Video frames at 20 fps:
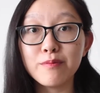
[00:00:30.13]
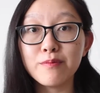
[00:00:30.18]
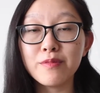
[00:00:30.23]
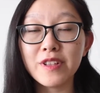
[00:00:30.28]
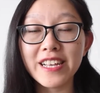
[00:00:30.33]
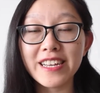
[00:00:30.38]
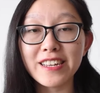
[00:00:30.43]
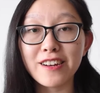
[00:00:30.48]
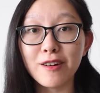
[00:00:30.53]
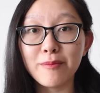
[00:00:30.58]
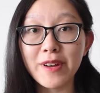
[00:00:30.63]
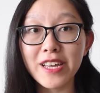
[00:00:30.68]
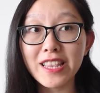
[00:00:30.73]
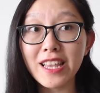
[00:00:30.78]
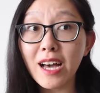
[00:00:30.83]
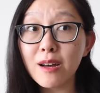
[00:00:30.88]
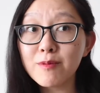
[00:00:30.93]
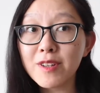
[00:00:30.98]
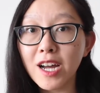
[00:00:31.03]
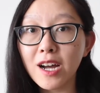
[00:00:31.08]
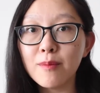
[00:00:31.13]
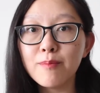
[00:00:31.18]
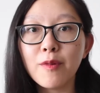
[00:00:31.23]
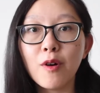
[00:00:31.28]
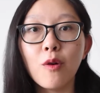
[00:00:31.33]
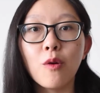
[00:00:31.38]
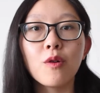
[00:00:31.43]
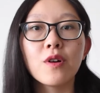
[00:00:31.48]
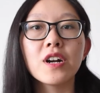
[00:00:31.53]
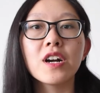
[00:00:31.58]
play it on my
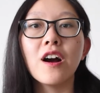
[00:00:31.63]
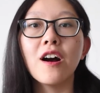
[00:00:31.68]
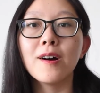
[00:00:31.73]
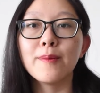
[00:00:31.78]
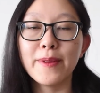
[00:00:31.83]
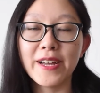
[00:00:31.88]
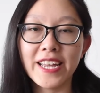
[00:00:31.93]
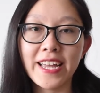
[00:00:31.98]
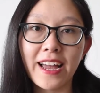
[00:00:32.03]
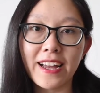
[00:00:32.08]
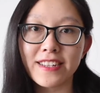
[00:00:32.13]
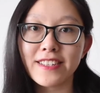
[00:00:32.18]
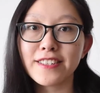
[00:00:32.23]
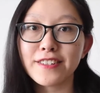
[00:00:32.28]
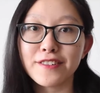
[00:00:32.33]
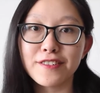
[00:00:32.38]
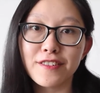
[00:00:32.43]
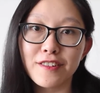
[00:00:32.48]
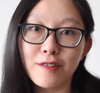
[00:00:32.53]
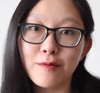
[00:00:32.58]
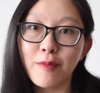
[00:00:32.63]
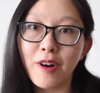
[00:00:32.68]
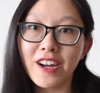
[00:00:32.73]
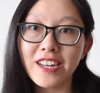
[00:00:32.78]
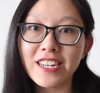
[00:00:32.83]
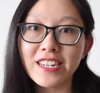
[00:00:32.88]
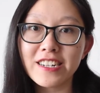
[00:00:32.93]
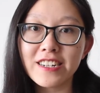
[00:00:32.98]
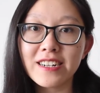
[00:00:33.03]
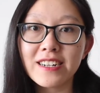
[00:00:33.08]
laptop or on my external
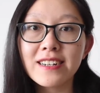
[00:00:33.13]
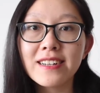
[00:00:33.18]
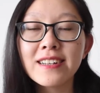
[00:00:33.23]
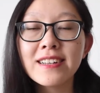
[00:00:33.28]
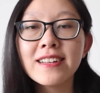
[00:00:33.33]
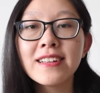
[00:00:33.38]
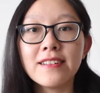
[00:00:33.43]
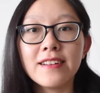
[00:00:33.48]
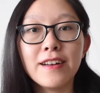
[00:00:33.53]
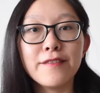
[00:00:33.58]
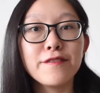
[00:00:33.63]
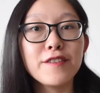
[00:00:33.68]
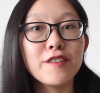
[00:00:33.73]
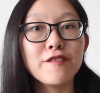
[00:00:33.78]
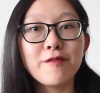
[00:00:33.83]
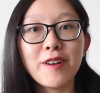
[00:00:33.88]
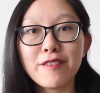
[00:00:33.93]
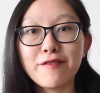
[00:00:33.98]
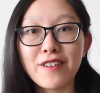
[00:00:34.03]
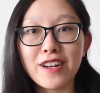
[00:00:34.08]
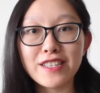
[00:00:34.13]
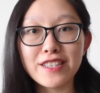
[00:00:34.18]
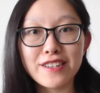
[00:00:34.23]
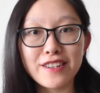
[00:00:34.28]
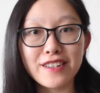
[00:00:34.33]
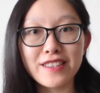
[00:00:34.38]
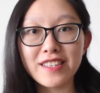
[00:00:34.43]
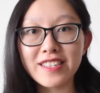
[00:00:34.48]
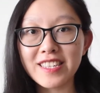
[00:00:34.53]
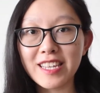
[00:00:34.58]
monitor. A few of my friends
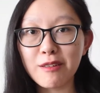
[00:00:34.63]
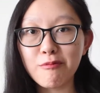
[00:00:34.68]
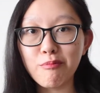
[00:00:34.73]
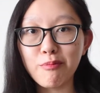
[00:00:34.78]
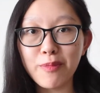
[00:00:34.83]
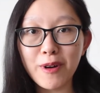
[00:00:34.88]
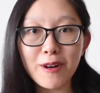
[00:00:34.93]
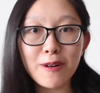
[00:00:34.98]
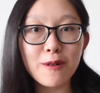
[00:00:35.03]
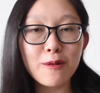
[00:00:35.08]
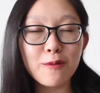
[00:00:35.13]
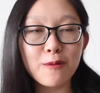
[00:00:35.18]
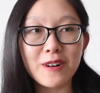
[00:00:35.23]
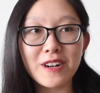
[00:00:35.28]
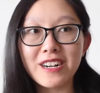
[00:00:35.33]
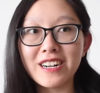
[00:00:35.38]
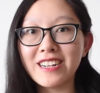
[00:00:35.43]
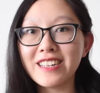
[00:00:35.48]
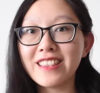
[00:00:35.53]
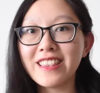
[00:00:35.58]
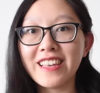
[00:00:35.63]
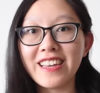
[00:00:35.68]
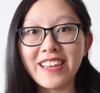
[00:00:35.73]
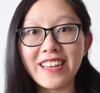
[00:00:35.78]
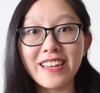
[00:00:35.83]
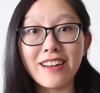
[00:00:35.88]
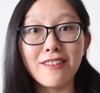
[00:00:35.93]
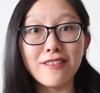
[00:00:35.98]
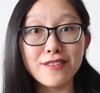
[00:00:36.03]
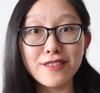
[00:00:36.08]
are in the same boat where
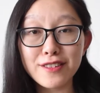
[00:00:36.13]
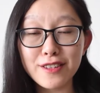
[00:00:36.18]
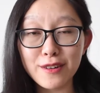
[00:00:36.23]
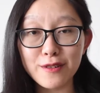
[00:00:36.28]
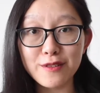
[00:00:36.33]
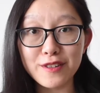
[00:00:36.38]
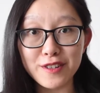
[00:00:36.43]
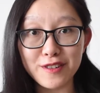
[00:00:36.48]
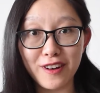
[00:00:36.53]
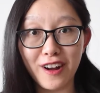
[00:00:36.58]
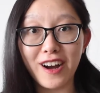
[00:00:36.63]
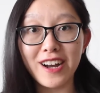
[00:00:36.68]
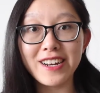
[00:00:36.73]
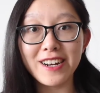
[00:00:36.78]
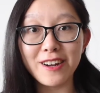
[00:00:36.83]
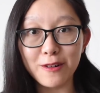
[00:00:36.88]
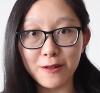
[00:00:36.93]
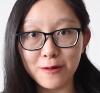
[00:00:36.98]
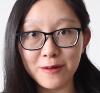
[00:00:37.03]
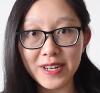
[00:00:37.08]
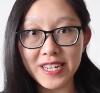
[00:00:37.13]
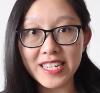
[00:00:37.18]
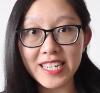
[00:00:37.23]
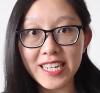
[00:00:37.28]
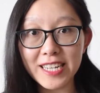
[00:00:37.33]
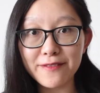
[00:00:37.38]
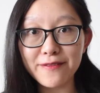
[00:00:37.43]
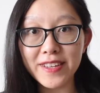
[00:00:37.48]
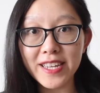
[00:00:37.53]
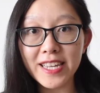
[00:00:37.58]
they also do not own a
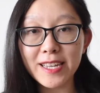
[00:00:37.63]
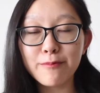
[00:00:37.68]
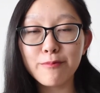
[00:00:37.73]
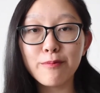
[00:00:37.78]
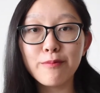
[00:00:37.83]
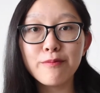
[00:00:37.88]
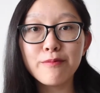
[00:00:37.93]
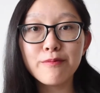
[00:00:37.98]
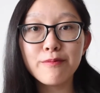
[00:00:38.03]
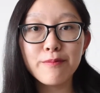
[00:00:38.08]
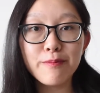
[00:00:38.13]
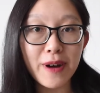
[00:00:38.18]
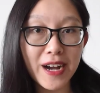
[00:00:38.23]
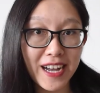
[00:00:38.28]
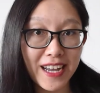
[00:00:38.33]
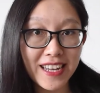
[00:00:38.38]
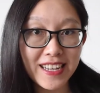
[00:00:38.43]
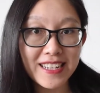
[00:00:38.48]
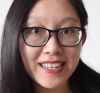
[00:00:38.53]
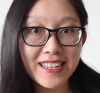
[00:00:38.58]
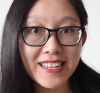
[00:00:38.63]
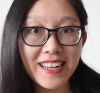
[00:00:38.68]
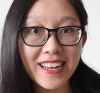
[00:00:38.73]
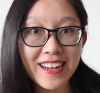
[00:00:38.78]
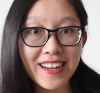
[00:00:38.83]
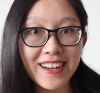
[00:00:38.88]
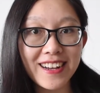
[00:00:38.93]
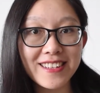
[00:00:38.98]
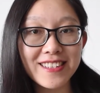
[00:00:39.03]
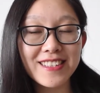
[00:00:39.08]
TV. But
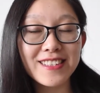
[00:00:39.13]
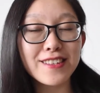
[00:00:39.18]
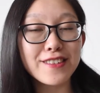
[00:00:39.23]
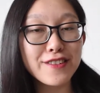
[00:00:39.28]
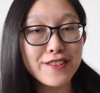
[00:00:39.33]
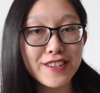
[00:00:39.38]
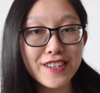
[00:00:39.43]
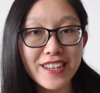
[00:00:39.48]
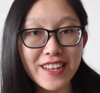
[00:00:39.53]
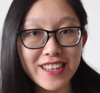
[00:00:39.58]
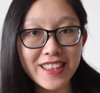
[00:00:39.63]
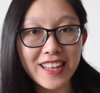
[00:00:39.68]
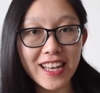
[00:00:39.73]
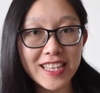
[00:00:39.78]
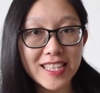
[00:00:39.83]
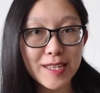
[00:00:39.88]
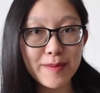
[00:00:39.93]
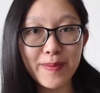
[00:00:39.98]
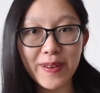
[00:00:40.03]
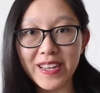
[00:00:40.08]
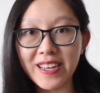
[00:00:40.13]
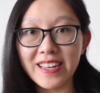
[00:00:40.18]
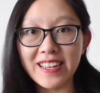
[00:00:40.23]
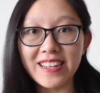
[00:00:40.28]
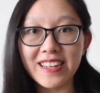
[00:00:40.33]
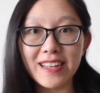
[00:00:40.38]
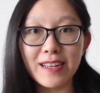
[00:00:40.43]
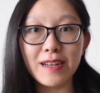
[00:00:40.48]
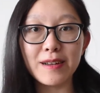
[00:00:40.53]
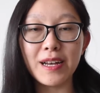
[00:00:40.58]
a solution that's
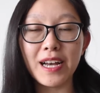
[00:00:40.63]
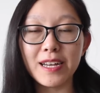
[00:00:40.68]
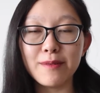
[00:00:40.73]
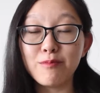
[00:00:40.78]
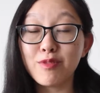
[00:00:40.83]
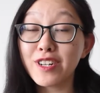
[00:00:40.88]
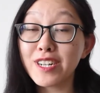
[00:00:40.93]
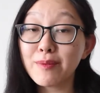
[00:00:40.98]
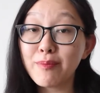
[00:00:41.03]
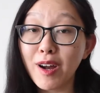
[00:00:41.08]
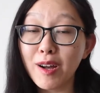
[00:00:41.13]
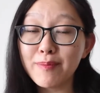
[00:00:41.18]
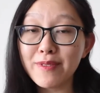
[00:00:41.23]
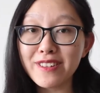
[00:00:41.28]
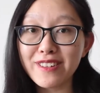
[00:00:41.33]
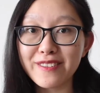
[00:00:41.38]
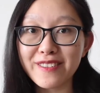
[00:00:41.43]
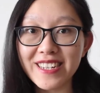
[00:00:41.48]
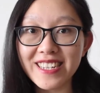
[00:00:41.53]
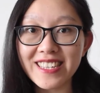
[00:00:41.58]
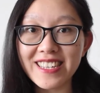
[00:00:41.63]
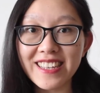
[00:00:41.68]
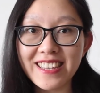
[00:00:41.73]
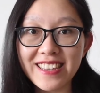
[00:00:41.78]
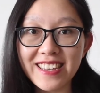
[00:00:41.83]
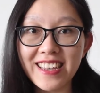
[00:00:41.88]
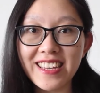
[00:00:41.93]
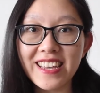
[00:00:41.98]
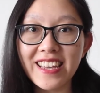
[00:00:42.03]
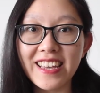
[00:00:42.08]
been pretty popular
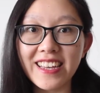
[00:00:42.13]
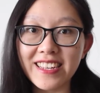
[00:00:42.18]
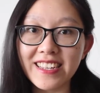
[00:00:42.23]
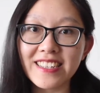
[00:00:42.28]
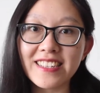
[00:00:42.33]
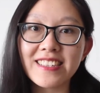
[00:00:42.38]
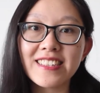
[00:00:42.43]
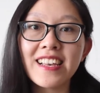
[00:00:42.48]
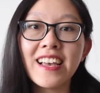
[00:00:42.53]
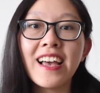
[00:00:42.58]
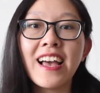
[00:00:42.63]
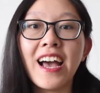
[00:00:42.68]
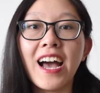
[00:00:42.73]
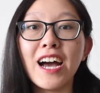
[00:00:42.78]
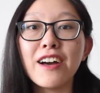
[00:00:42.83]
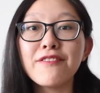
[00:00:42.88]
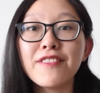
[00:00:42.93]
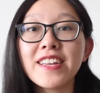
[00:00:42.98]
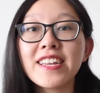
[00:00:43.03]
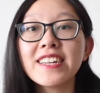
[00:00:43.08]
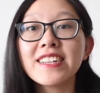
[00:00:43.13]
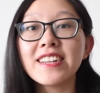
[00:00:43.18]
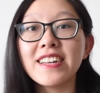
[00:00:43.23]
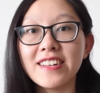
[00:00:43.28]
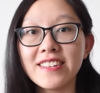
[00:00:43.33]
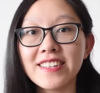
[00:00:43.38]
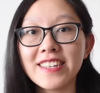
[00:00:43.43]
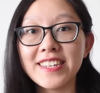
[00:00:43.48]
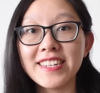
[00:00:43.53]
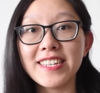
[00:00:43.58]
recently is having an
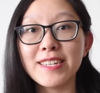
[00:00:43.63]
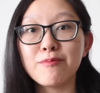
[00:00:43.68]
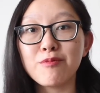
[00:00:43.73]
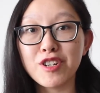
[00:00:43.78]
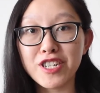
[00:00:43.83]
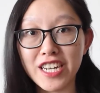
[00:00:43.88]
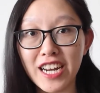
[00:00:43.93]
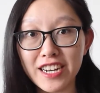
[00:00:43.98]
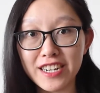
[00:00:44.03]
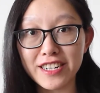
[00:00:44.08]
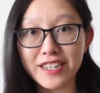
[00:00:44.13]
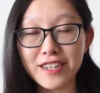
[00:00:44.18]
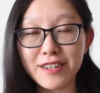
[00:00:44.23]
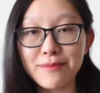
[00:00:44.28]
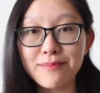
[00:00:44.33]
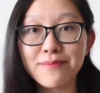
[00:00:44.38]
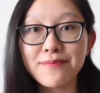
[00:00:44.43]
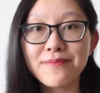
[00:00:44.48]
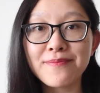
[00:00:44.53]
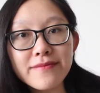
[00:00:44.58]
LED projector.